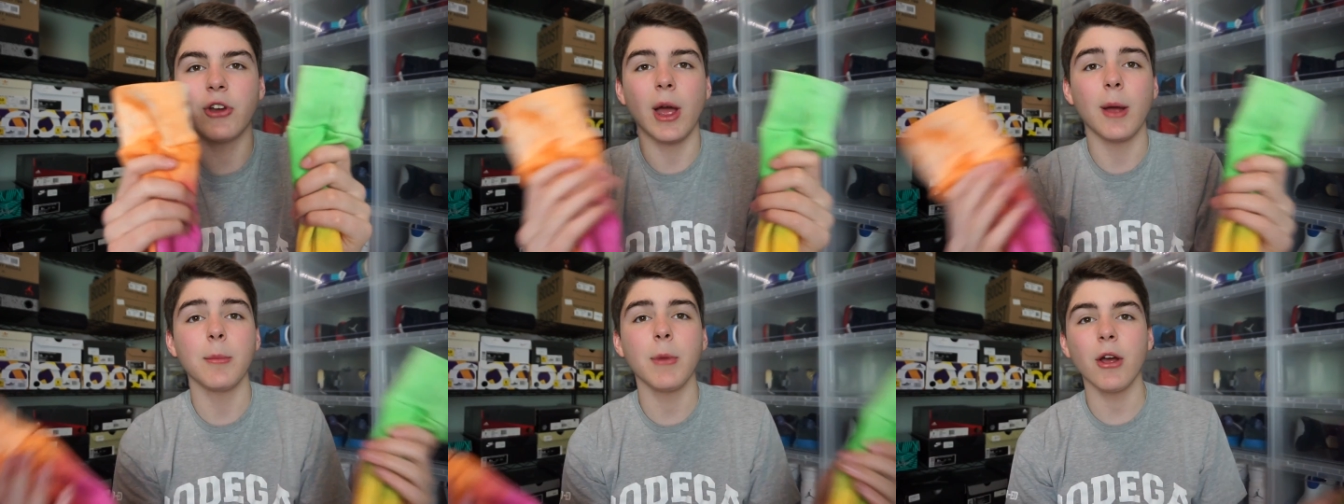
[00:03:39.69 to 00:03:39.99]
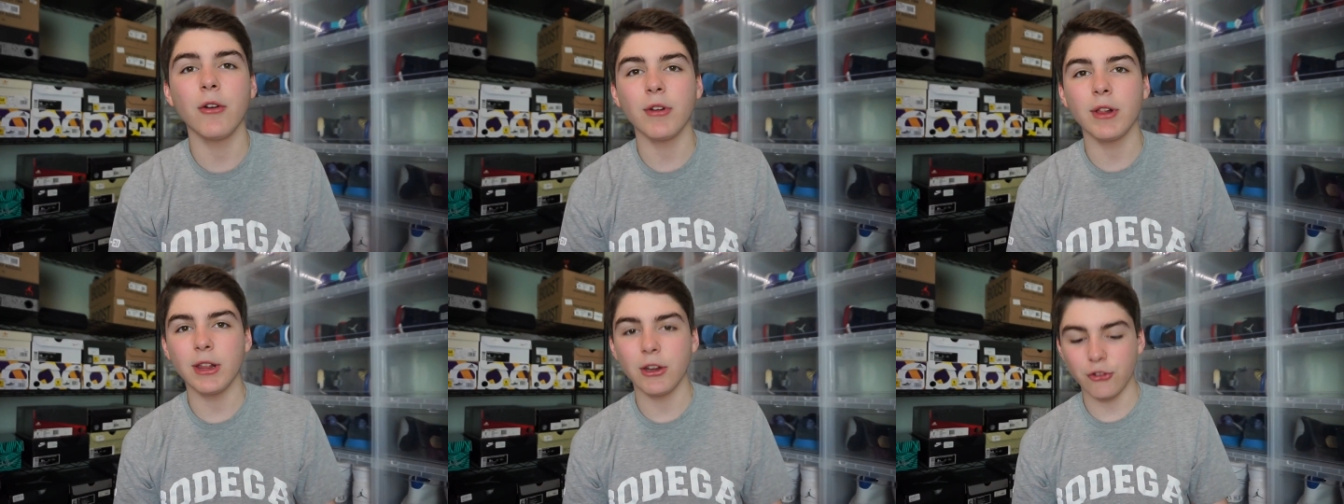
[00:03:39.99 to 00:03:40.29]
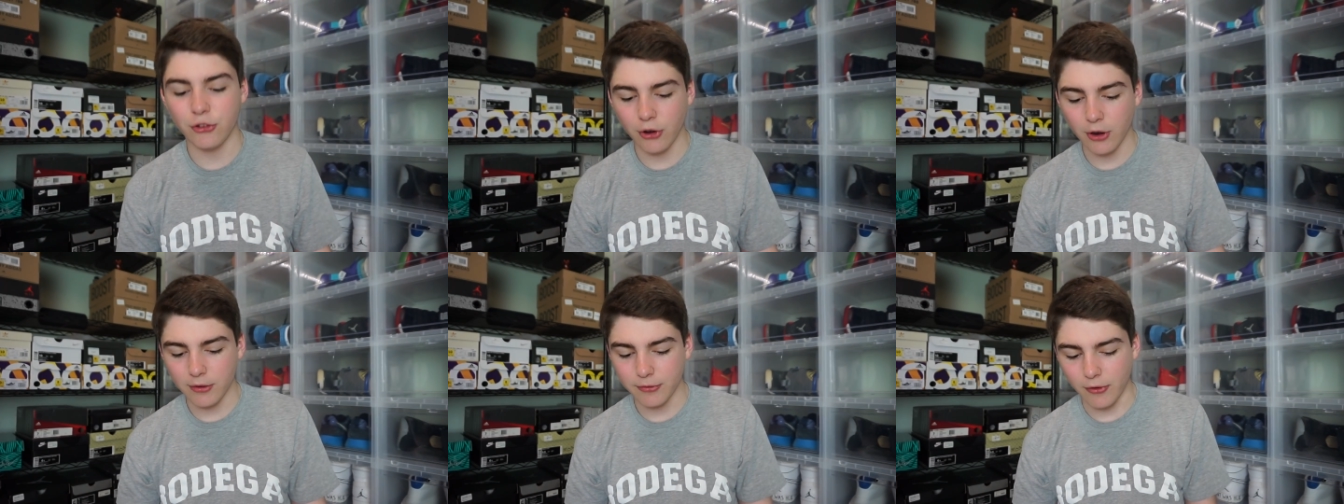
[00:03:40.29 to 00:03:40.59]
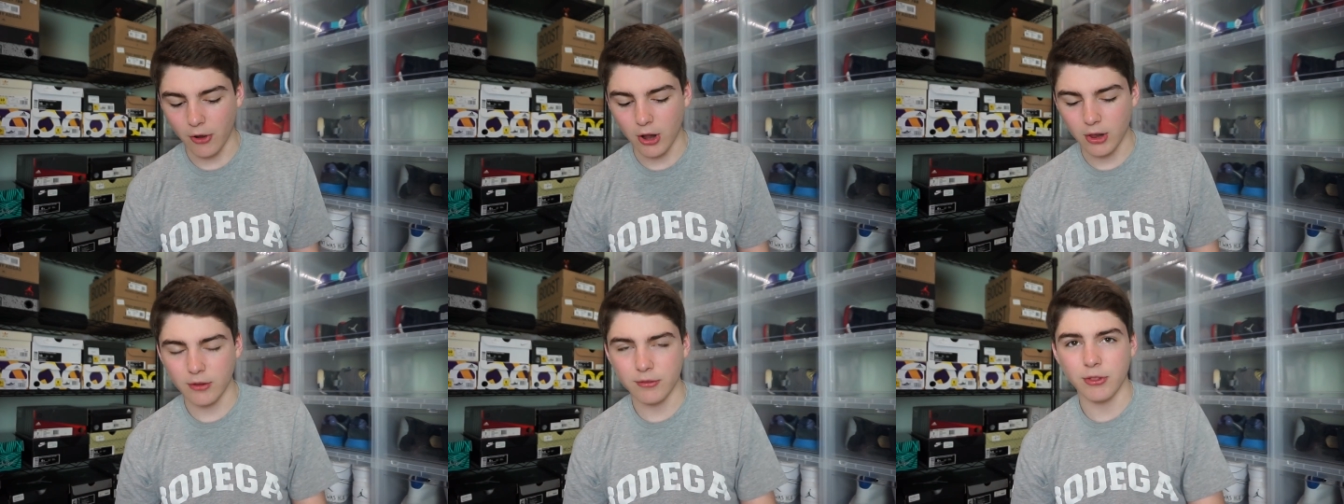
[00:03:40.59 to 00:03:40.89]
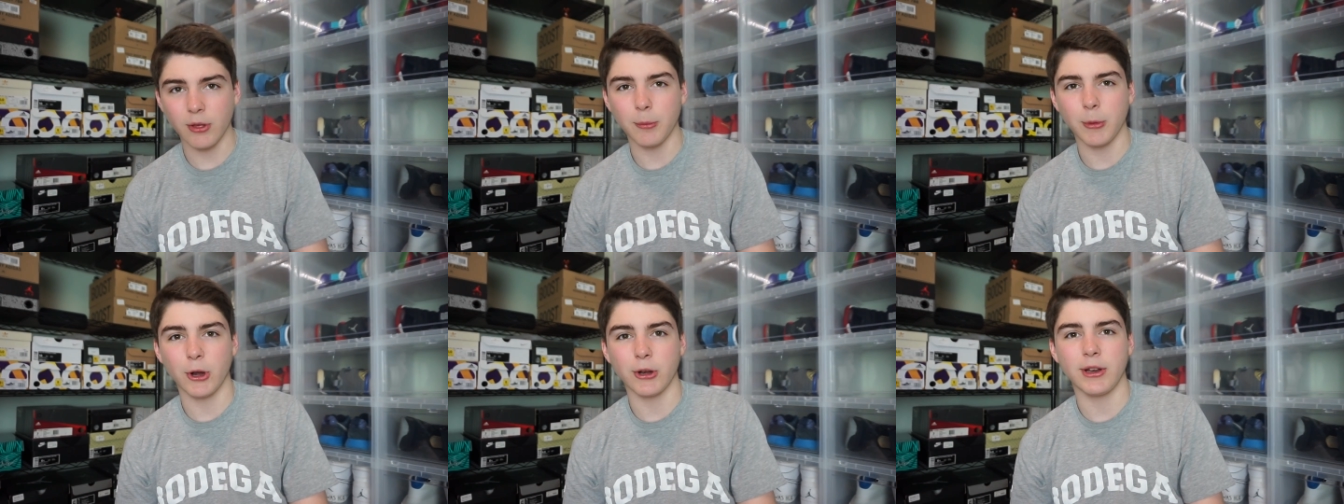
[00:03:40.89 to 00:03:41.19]
I'm not really sure if all
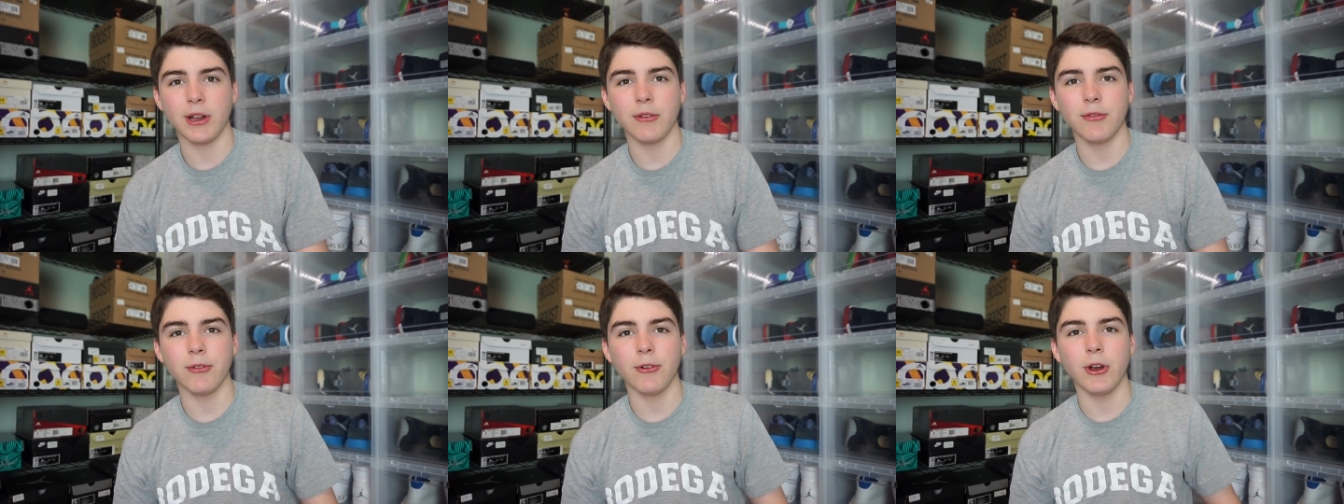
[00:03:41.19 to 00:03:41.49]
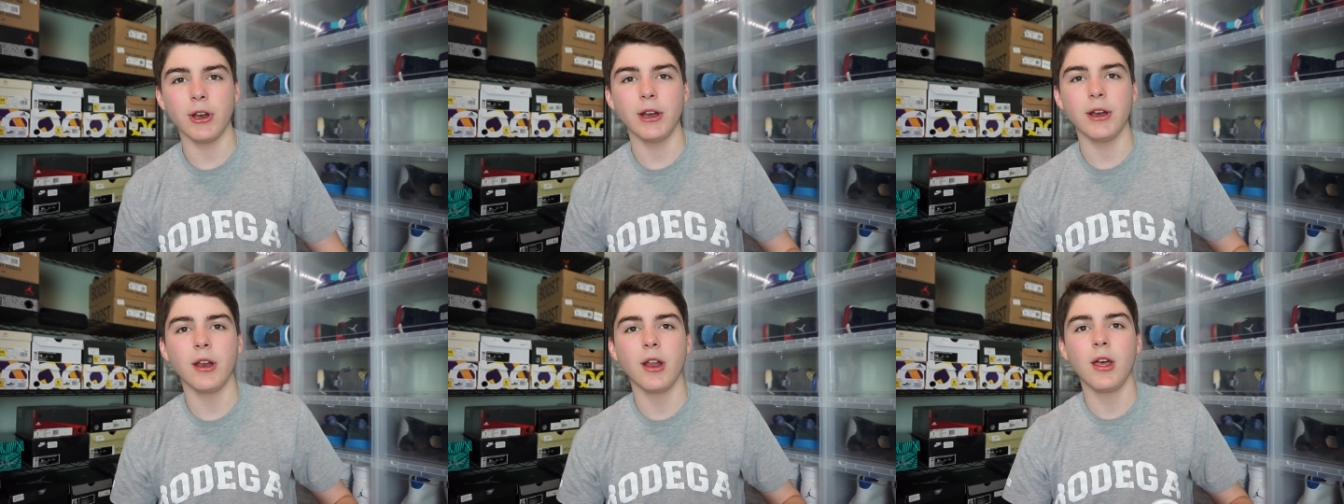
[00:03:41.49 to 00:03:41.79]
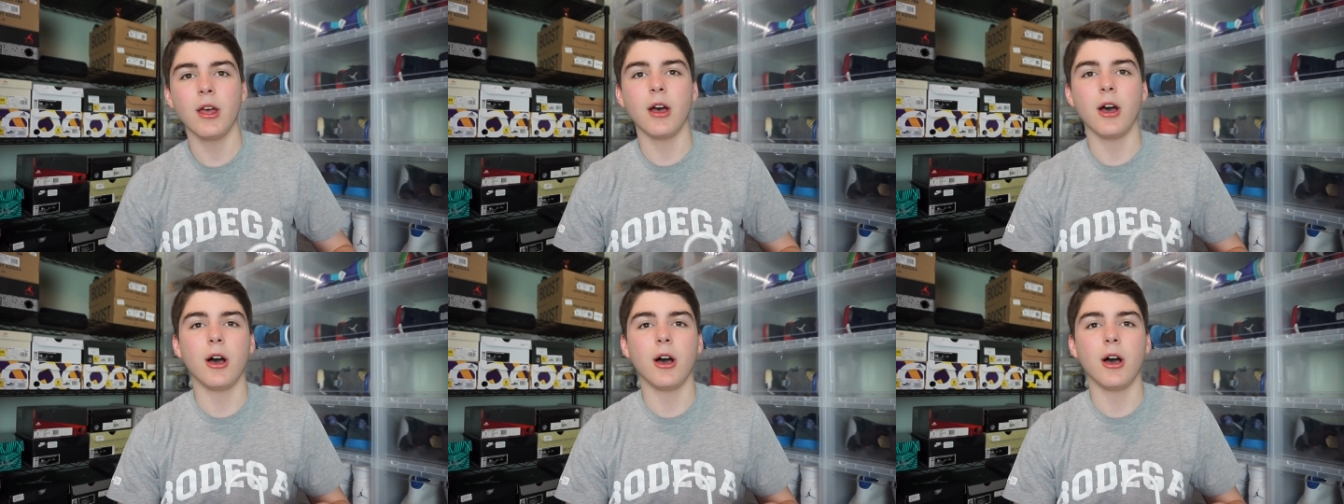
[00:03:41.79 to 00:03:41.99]
of them are different.